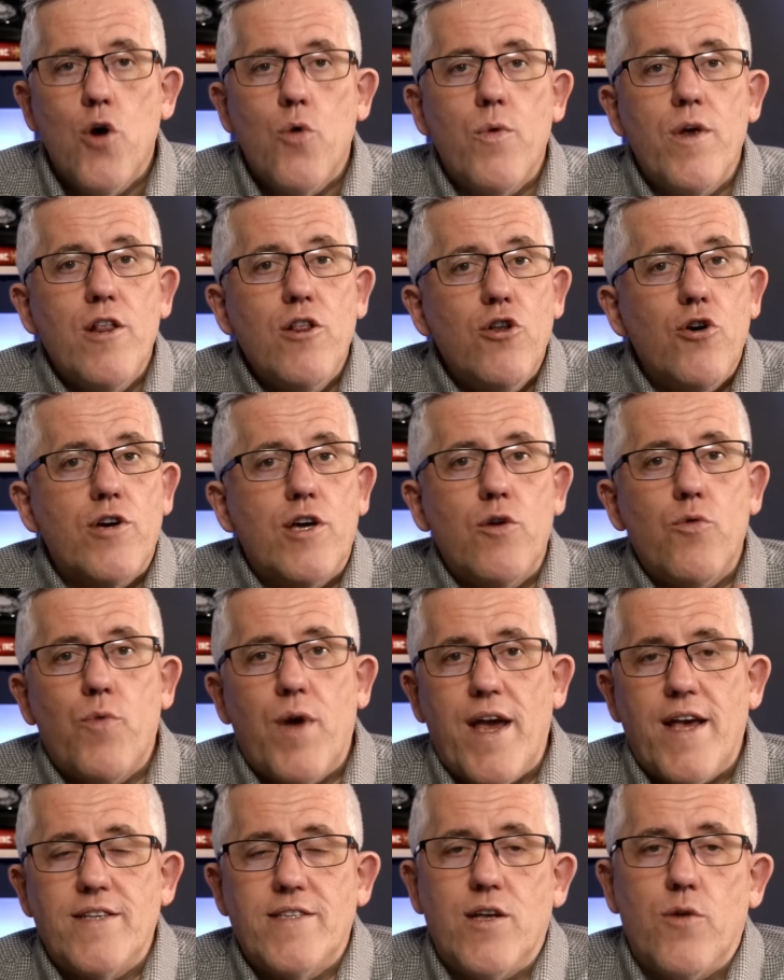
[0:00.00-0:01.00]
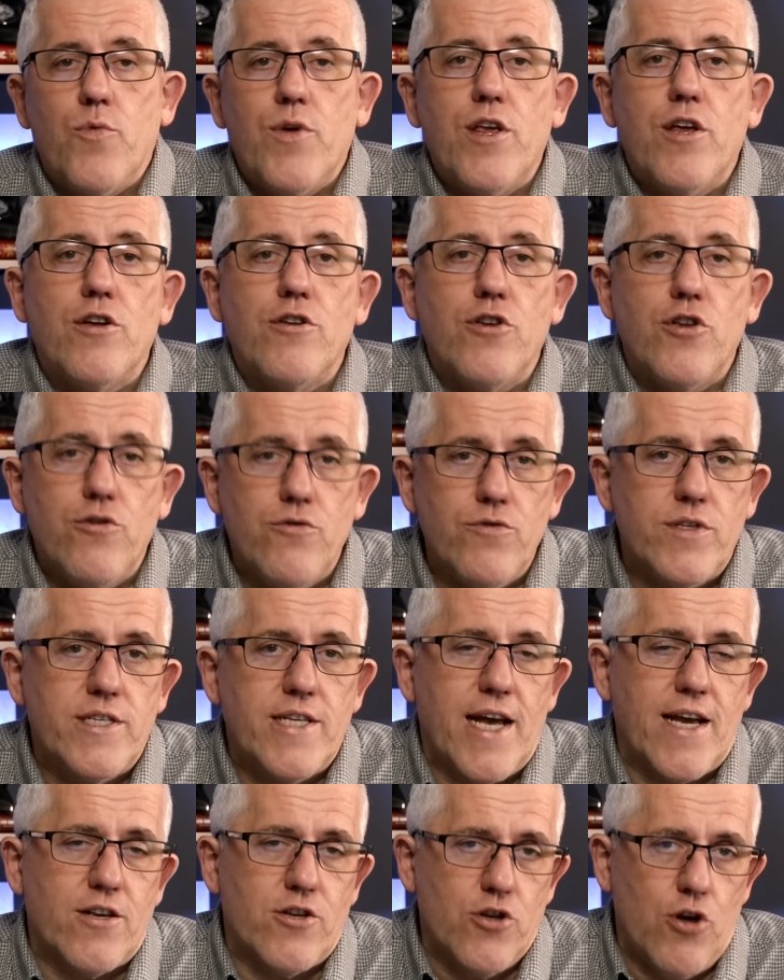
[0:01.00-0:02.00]
we look at ways that we can use
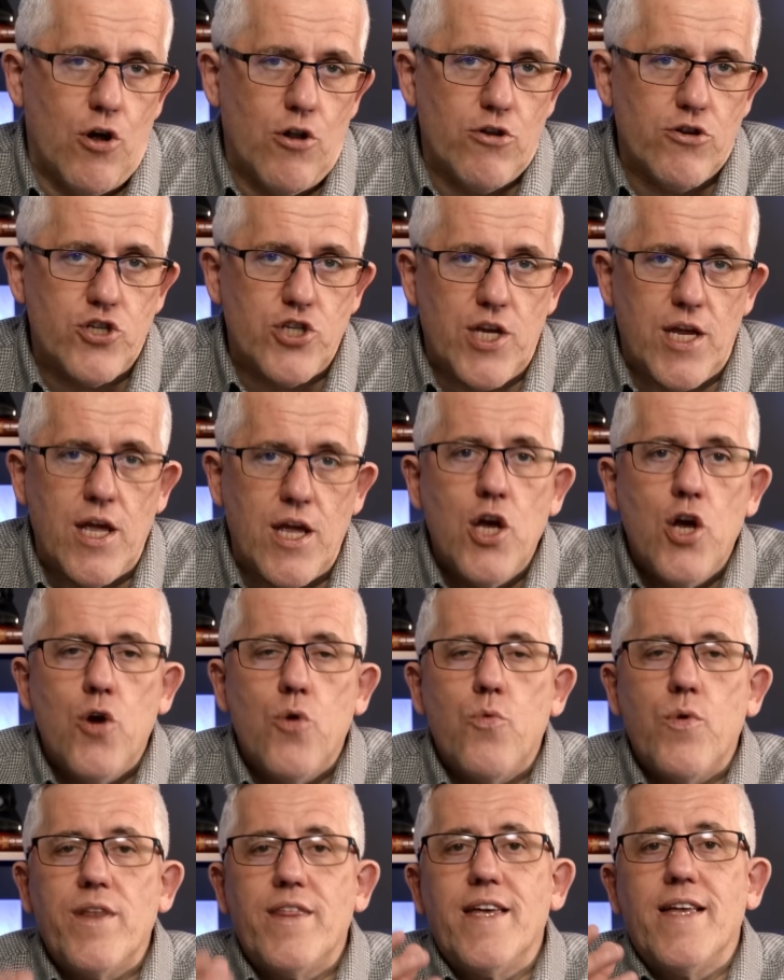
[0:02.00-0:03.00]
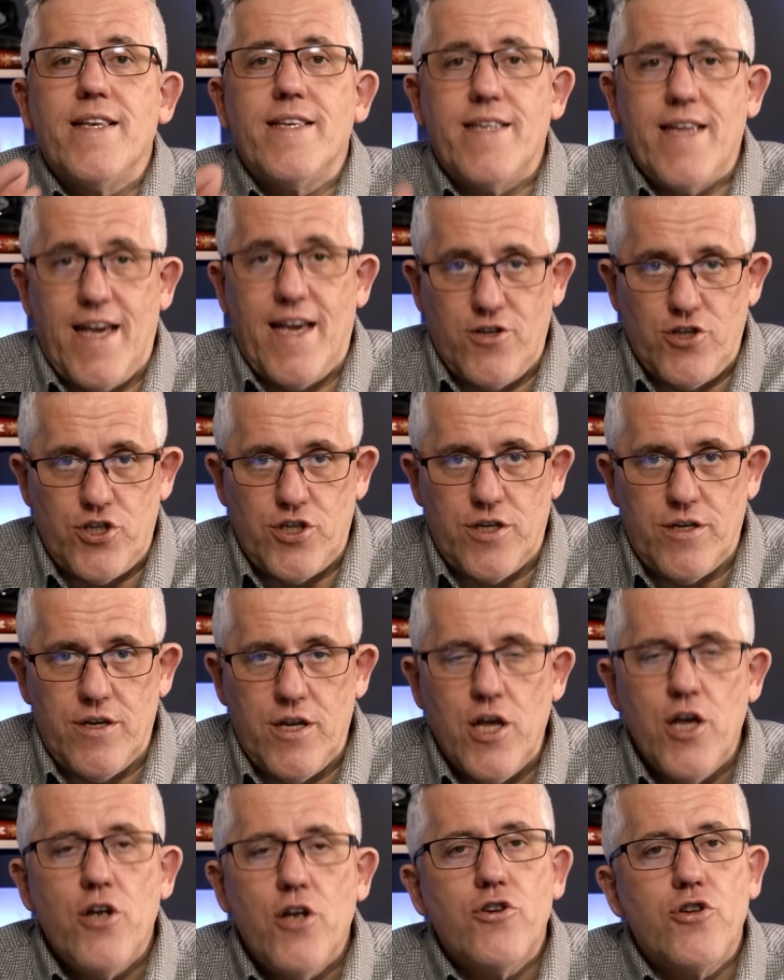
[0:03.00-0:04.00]
technology with intention
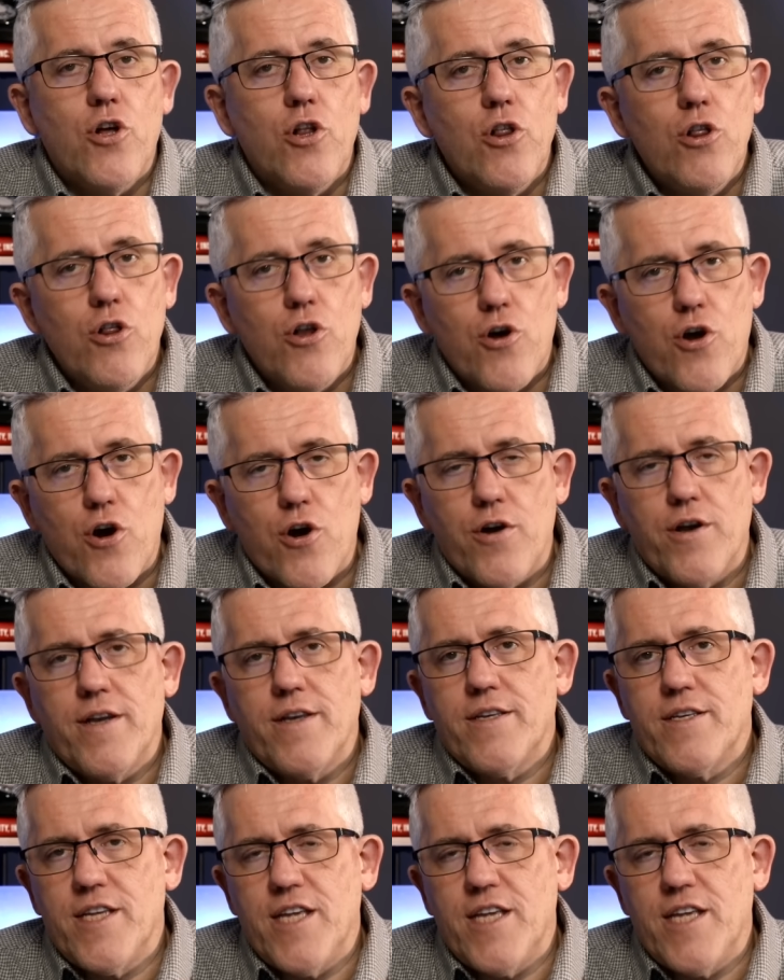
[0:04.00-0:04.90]
to learn,